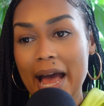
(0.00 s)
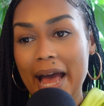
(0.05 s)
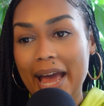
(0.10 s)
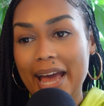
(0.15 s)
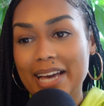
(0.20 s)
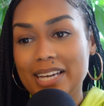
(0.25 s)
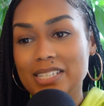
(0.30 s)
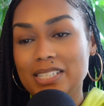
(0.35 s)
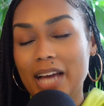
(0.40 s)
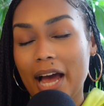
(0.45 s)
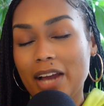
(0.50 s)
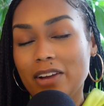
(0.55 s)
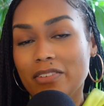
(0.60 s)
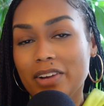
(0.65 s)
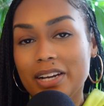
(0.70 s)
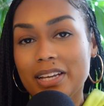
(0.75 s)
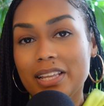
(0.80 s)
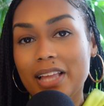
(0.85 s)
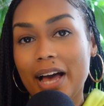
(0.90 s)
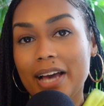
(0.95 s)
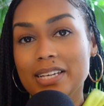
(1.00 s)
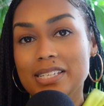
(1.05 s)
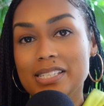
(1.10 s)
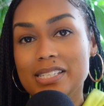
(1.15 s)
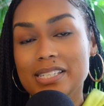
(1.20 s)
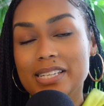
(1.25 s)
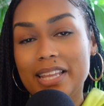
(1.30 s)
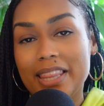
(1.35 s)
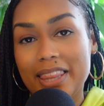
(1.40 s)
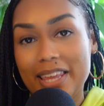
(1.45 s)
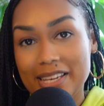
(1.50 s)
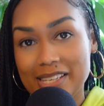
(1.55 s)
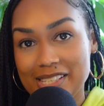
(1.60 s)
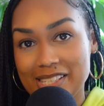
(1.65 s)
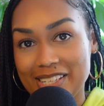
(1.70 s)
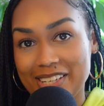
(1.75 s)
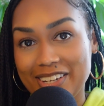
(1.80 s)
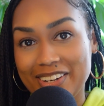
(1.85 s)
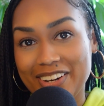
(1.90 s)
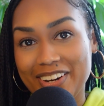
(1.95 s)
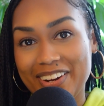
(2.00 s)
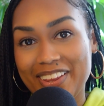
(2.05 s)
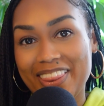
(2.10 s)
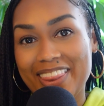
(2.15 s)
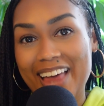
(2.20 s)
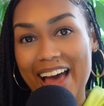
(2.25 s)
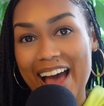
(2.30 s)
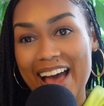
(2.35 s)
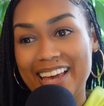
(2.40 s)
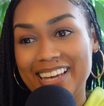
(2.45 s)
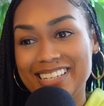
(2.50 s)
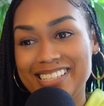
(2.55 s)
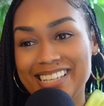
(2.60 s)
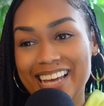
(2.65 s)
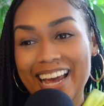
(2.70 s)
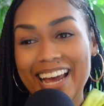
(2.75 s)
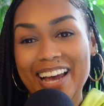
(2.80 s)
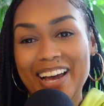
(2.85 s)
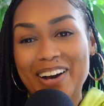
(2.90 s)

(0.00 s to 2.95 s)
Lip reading: and I realized this year that